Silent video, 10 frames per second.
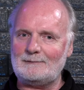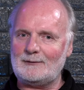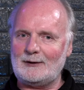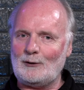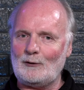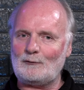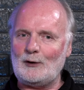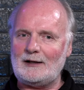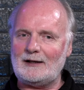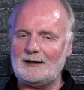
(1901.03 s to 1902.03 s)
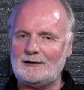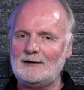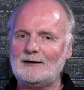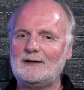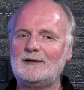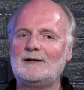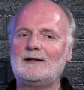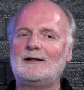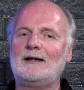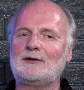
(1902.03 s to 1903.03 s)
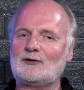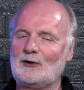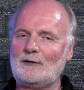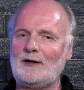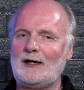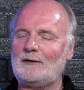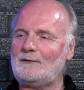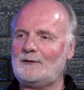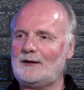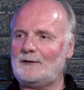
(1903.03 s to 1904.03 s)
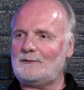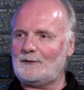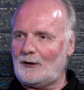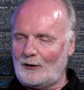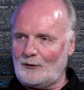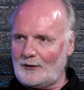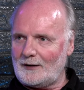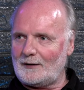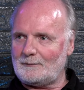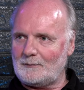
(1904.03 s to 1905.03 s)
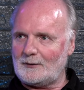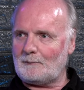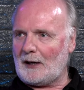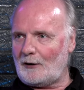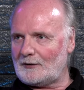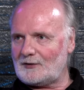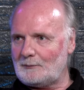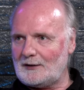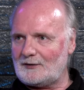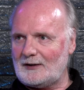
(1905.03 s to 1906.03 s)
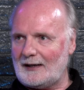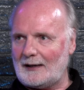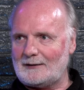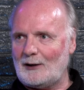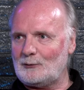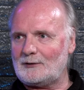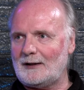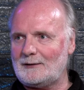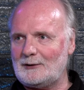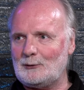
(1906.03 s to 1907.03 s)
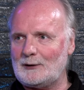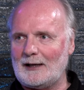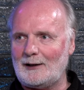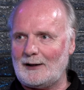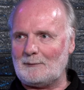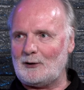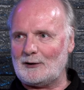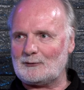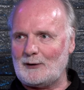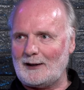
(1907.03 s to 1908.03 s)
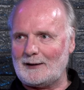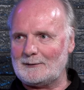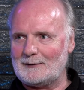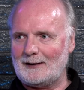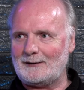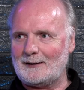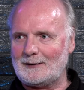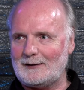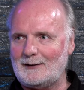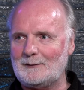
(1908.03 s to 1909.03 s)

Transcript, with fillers: you know, if we did a survey of all the parents in BC, I doubt that you would get an A+ rating. I think